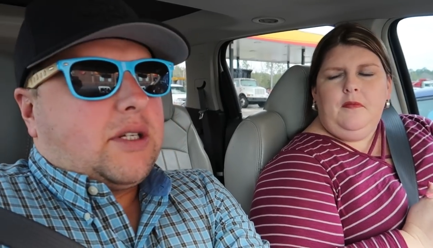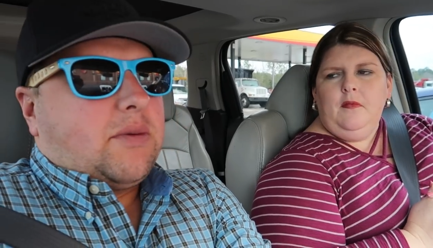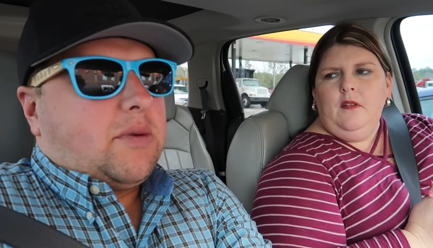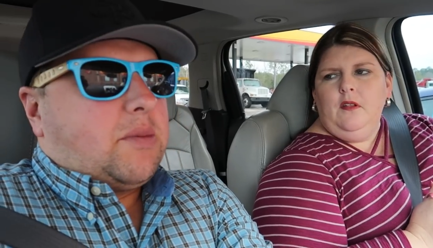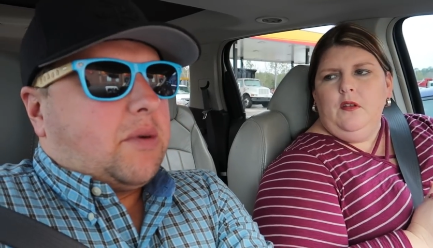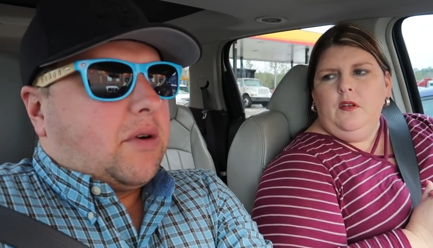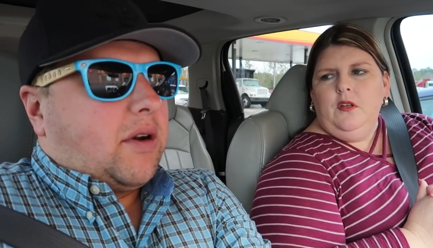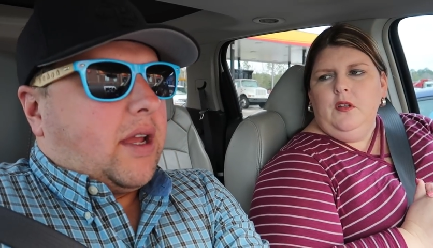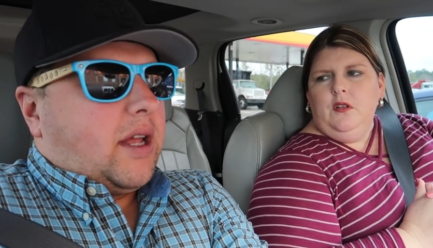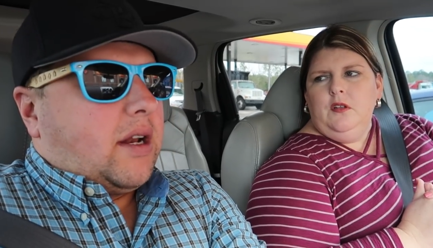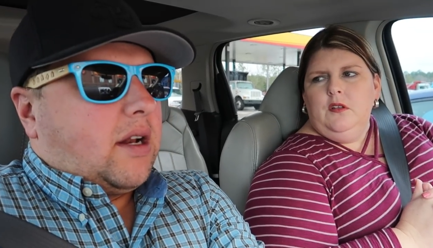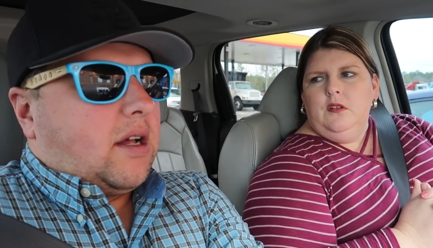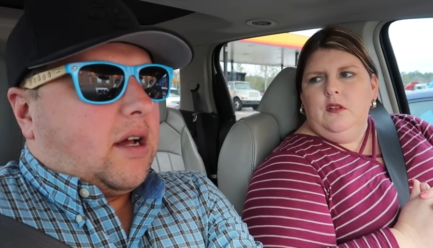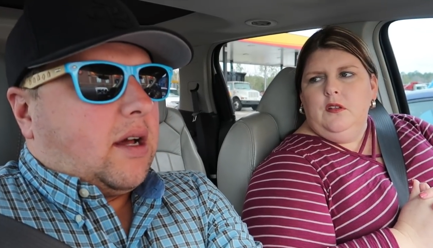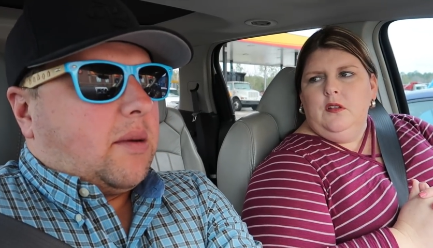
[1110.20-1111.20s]
Speaker 1: she would put her
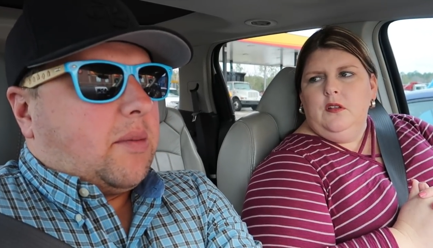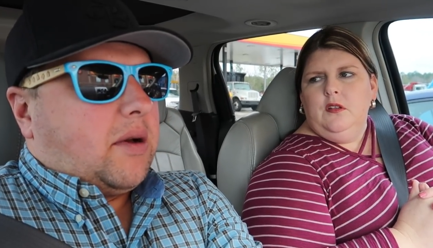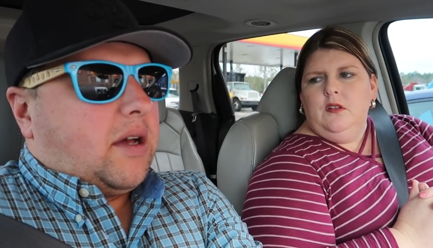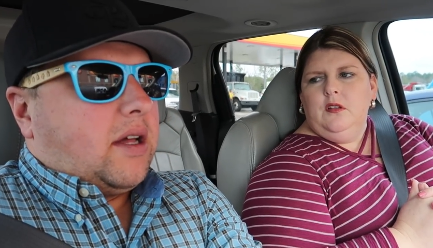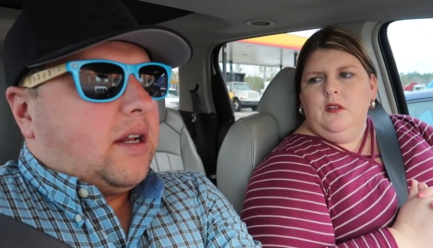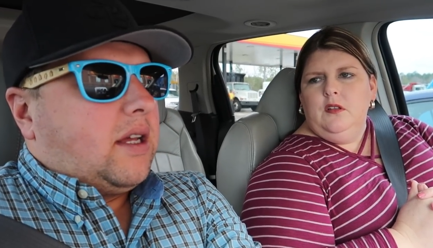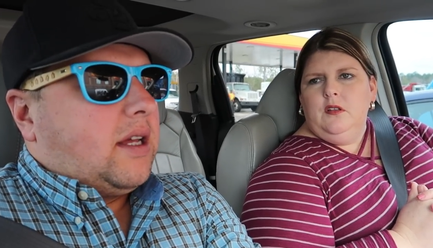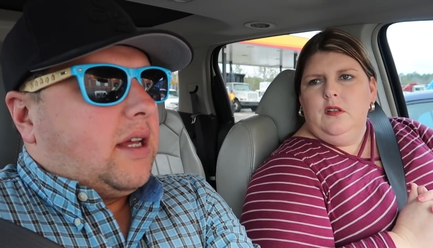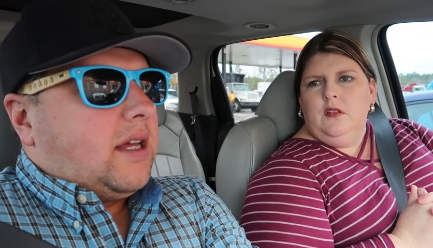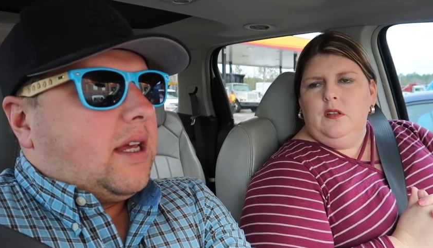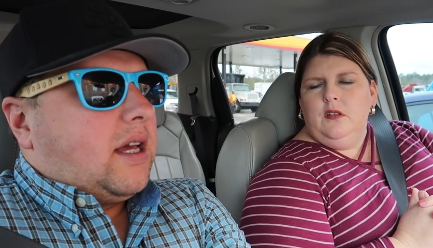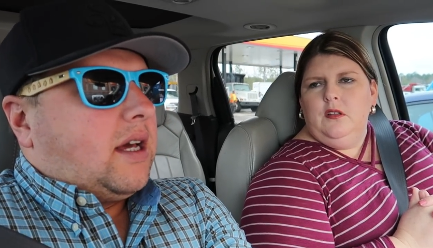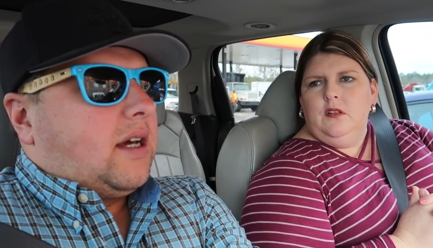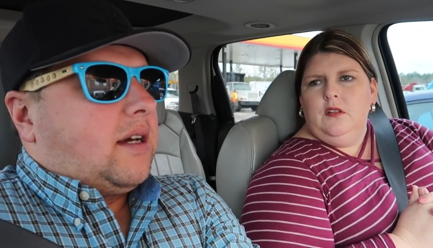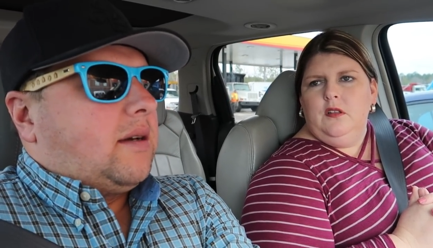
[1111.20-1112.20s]
hand on a hot pot.
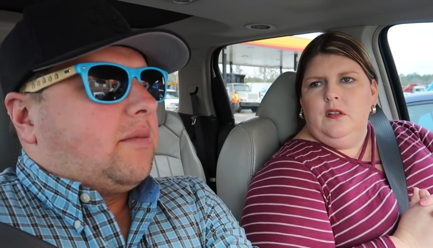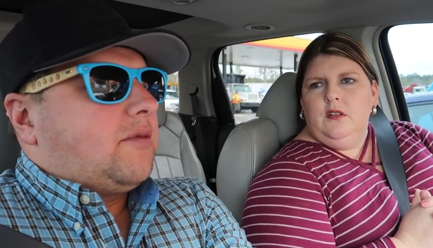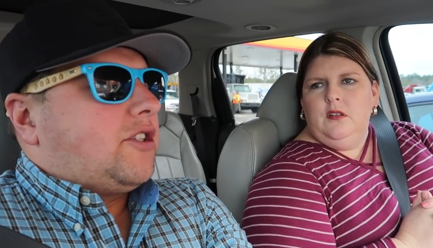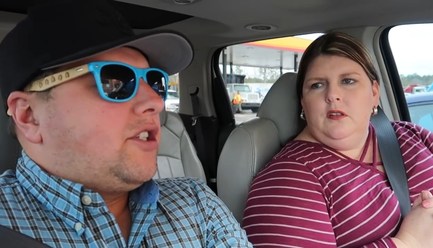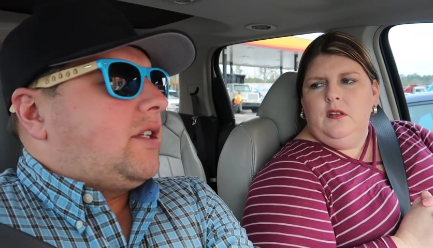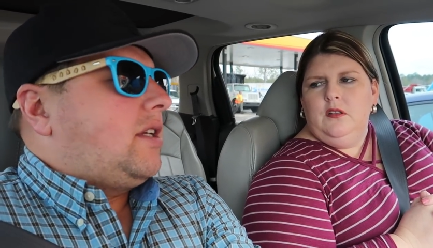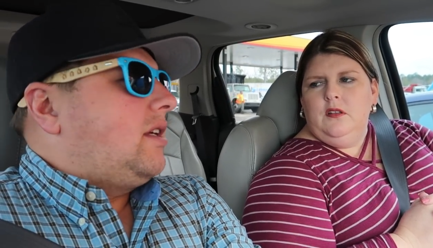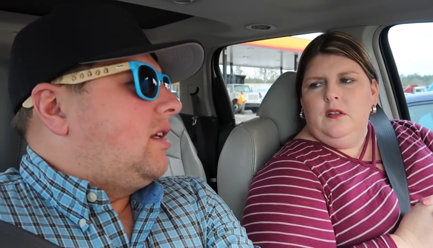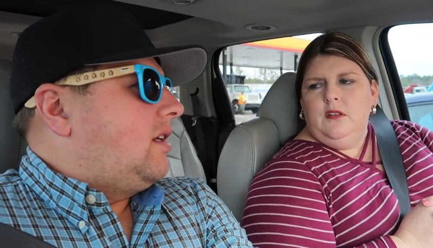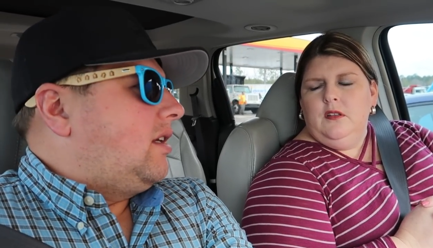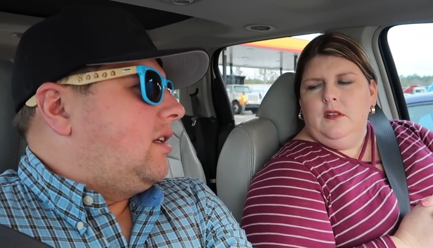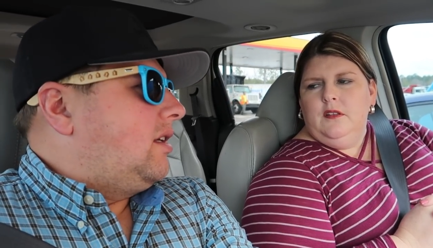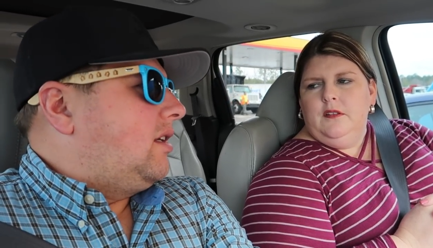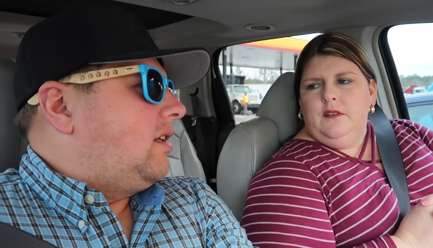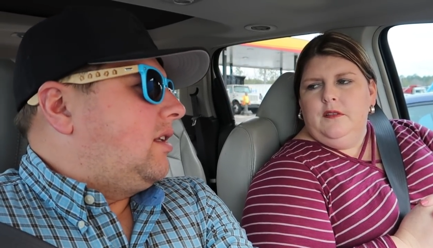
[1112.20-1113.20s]
Um, she,
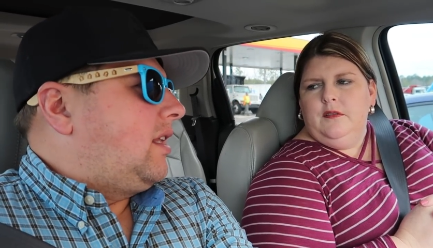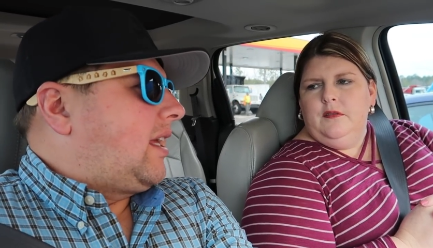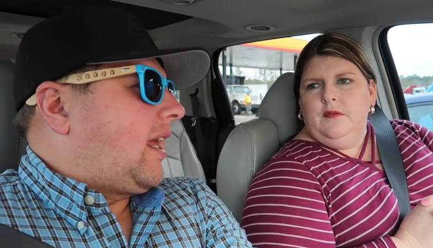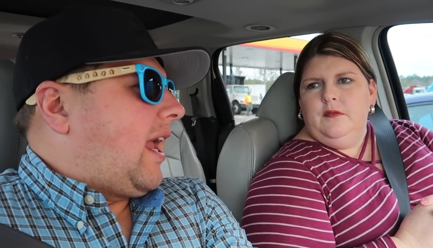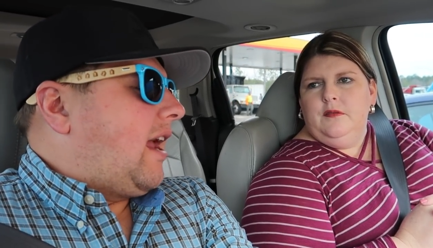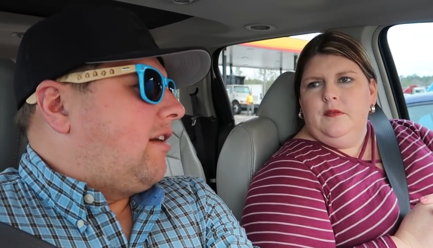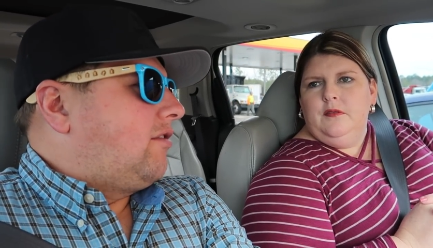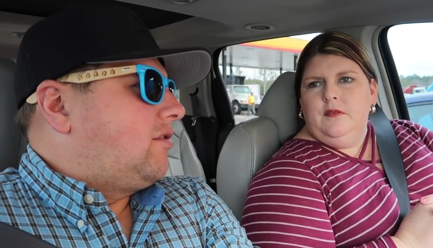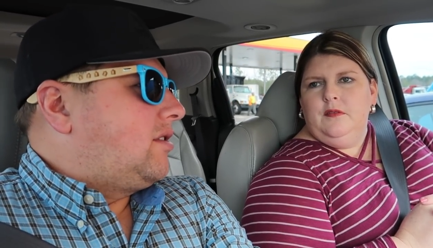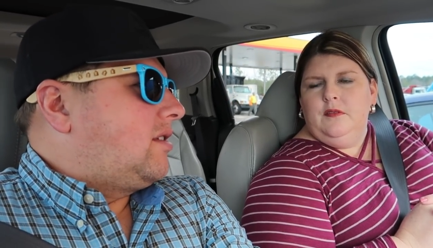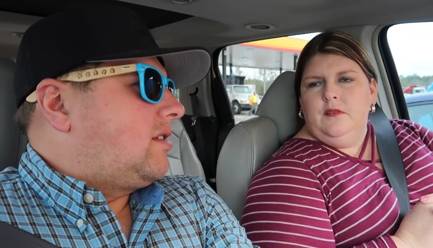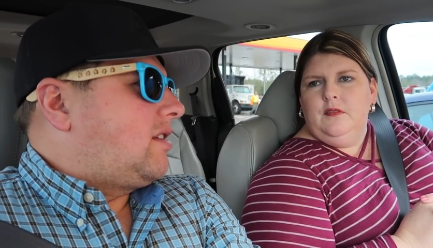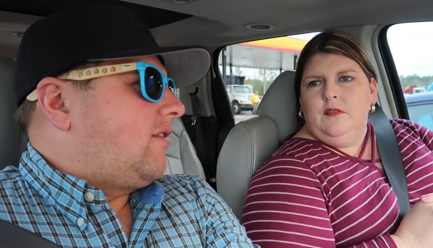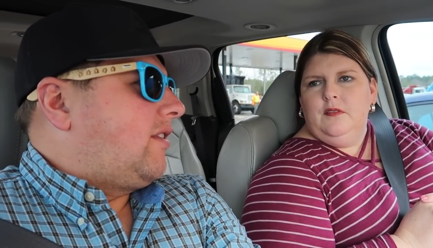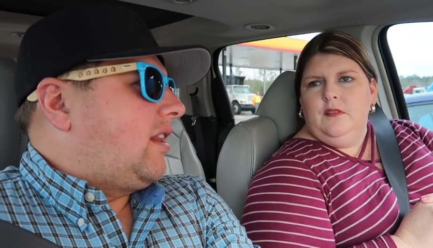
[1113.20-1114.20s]
like candles
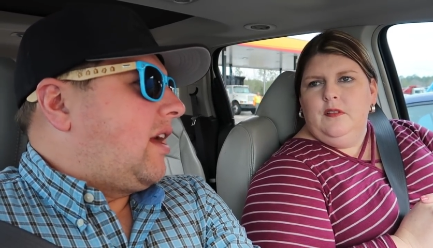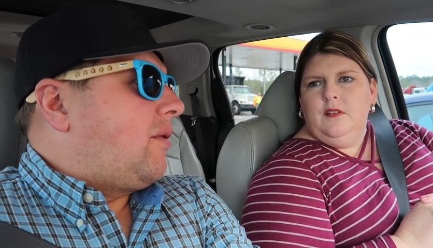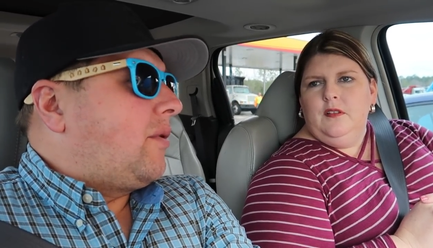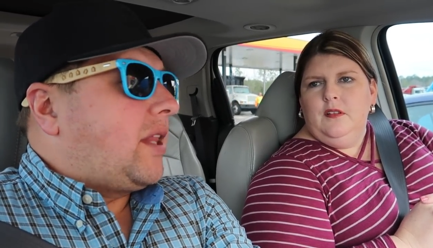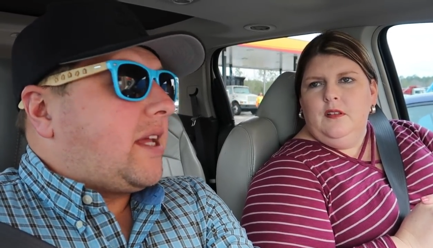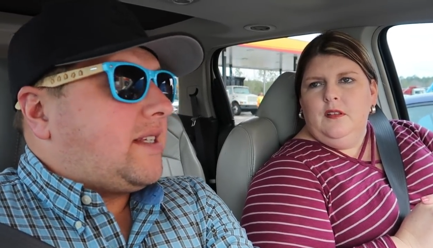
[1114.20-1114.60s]
and stuff like that. With